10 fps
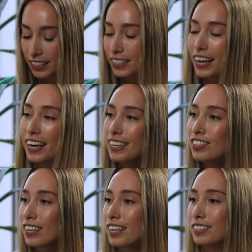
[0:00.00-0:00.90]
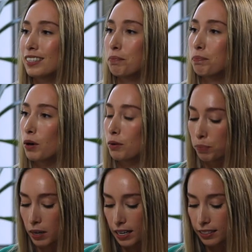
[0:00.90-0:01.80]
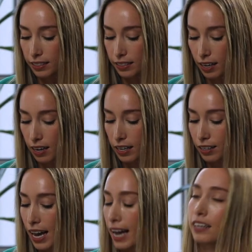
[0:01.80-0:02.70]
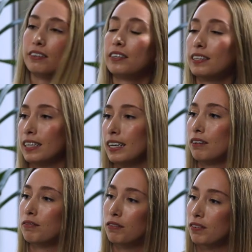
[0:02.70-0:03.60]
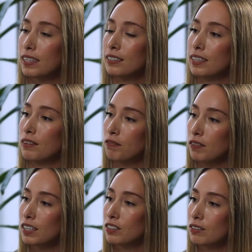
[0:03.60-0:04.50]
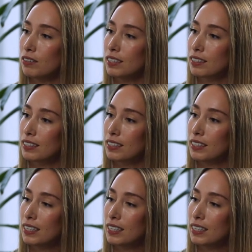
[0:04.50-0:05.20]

Is there any chance that bond prices aren't accurately reflecting inflation risk?